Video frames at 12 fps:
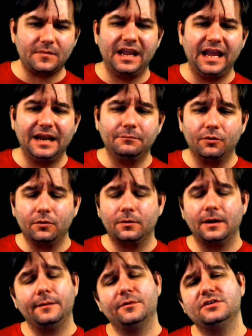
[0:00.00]
And
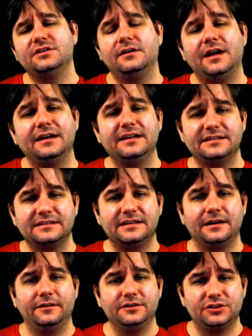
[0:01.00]
programmers are not
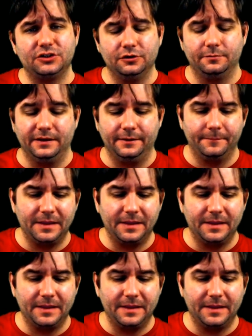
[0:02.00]
necessarily stupid.